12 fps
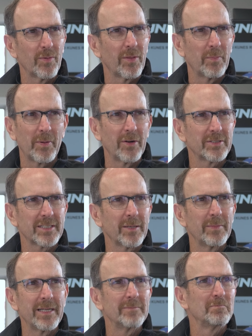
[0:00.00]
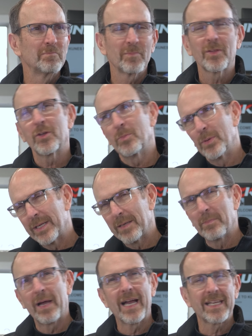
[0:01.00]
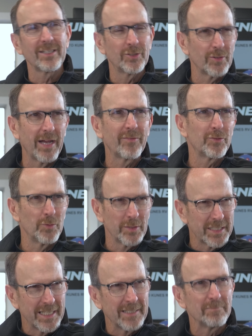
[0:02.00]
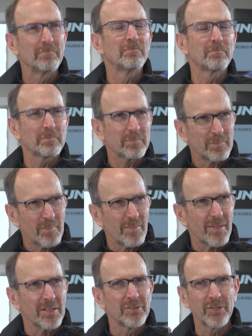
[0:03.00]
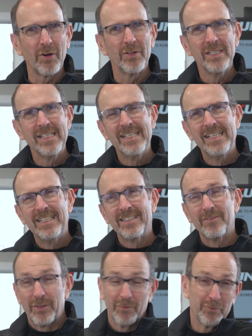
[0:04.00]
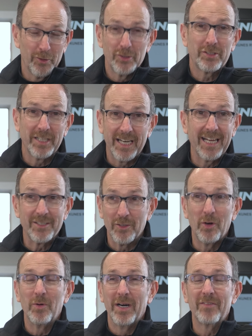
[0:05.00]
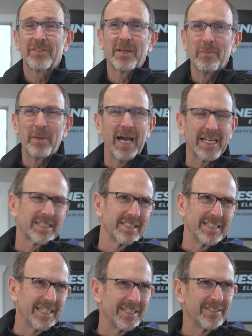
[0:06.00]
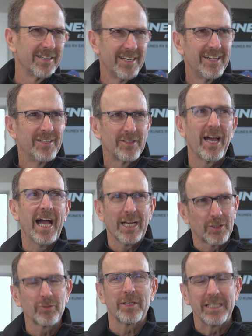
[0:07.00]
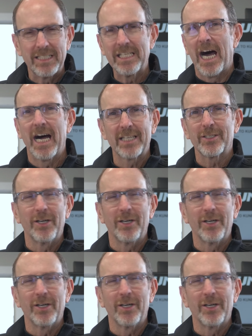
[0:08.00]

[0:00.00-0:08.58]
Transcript: it. When the parts come in, you bring it back and drive through again. So the first that I know of capacity to actually not